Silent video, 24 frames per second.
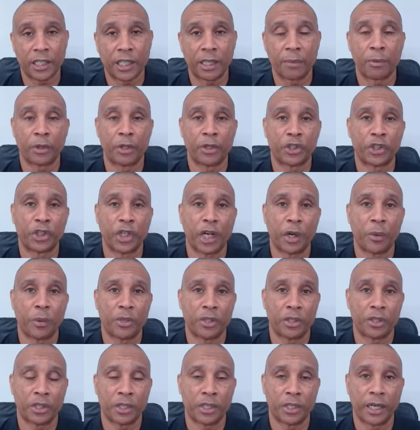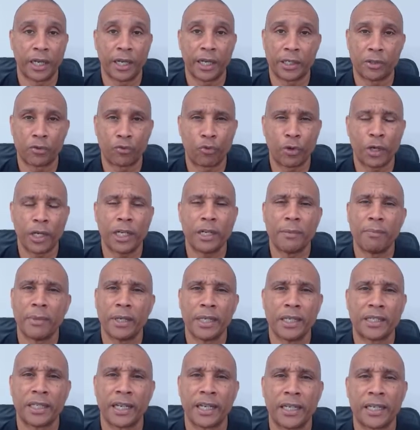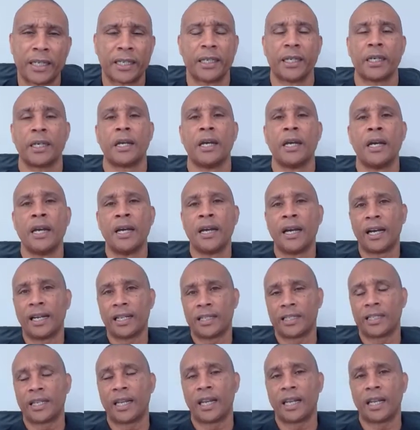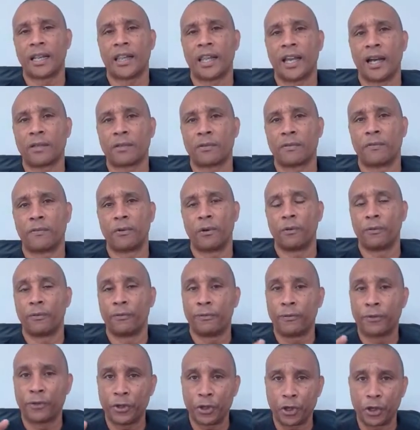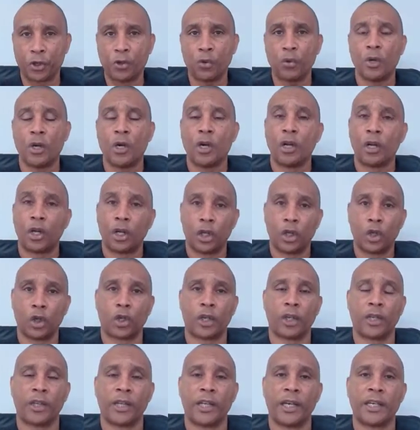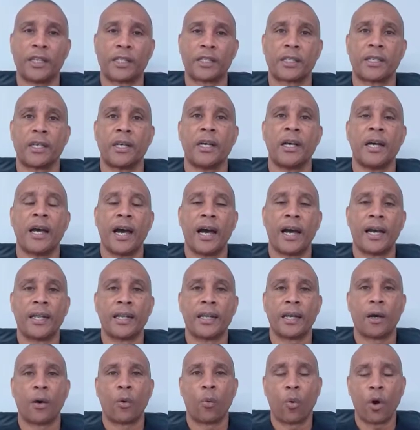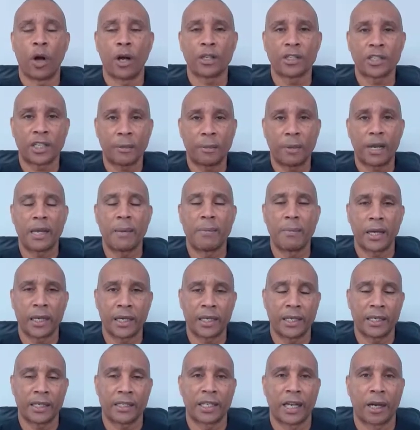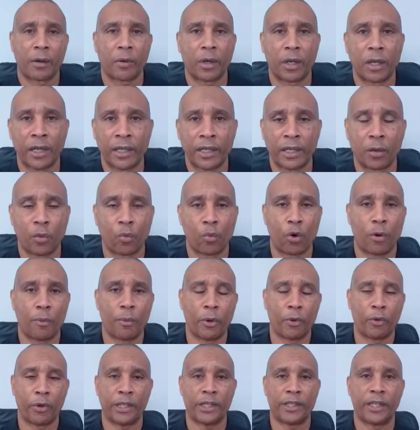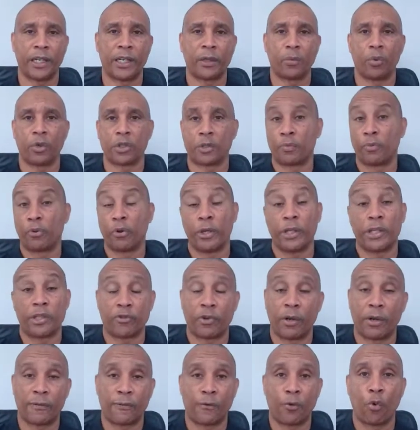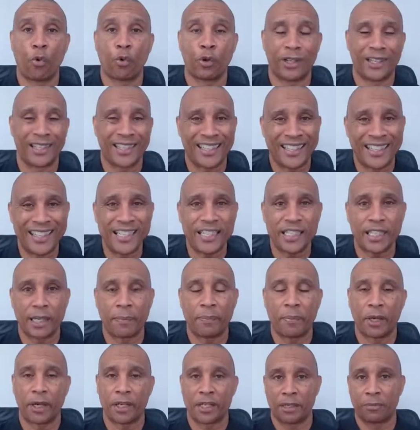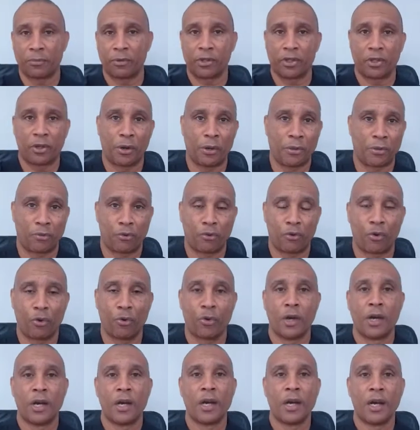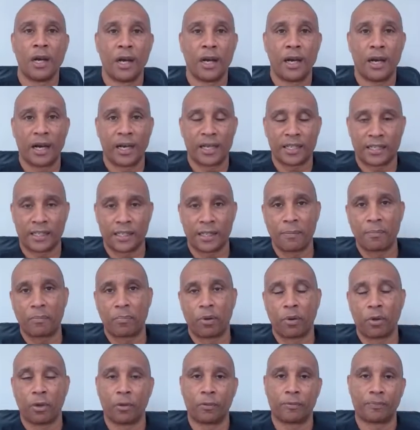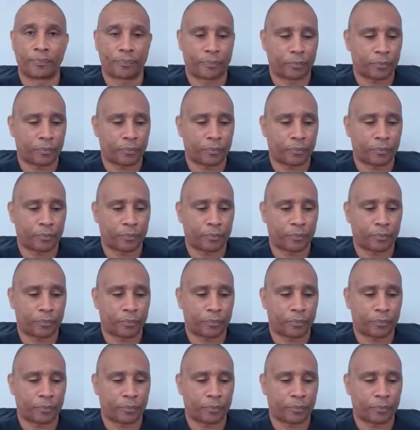I'm going to share with you today, is really me taking a 10,000 foot view look at this. And whilst I may make it sound like what Marie did was pretty straightforward and easy because I'm just going through a simple